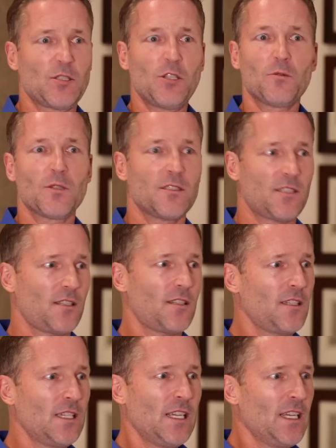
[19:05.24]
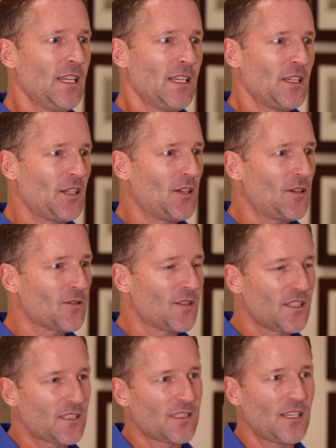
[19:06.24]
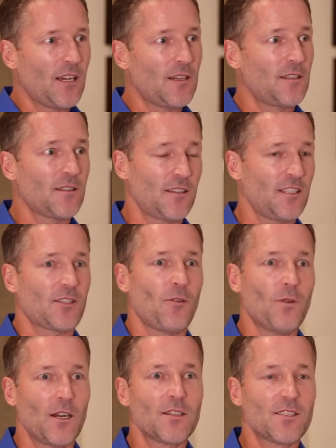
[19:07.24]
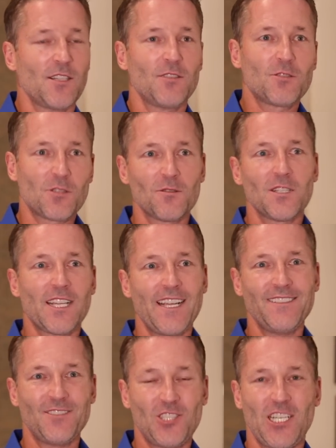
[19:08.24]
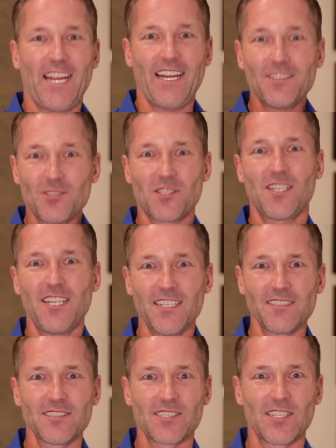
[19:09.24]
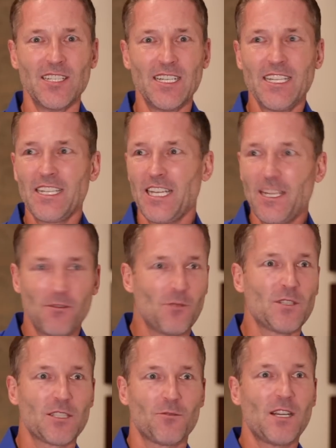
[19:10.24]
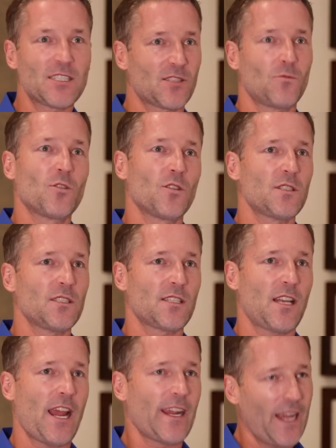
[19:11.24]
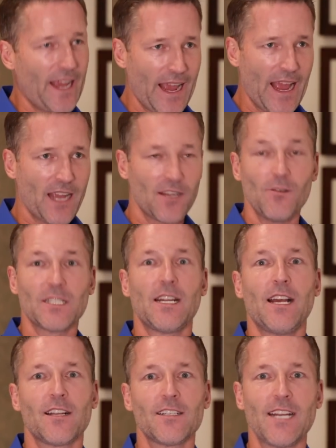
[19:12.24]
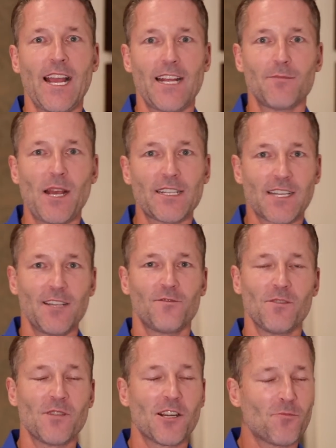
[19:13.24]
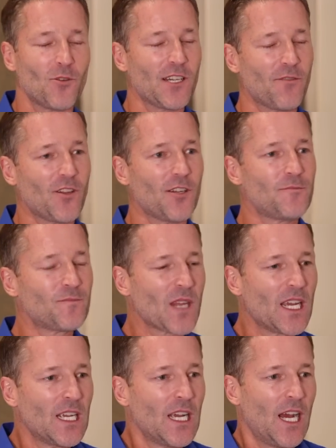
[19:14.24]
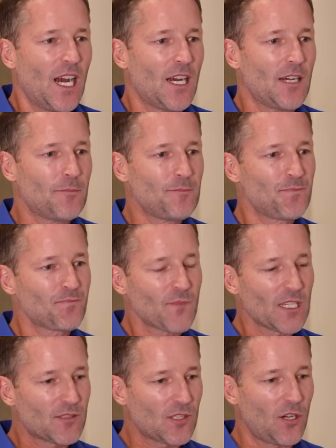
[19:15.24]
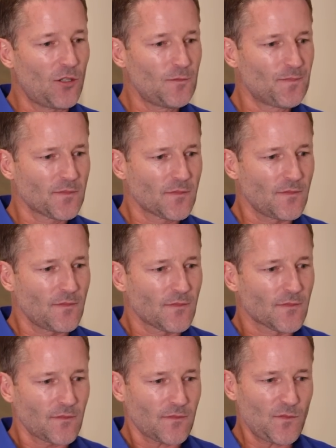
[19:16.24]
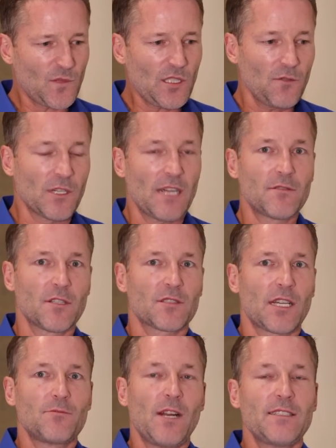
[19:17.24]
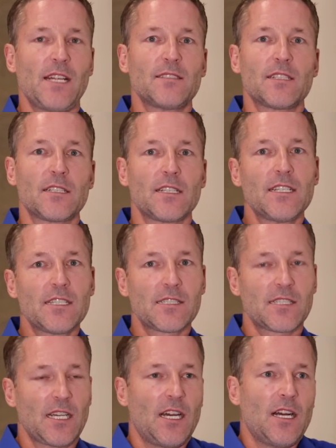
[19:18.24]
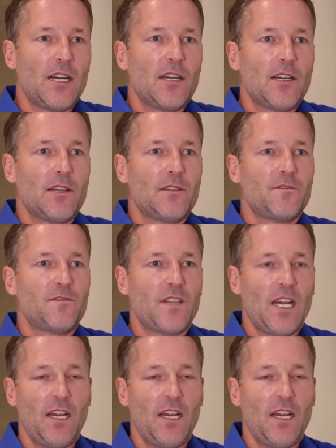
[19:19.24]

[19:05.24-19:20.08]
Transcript: newer to, you know, this awareness that you truly can change things, even when the rest of the world is like, going to hell in a handbasket from their point of view. So what I would do is I'd write down a list of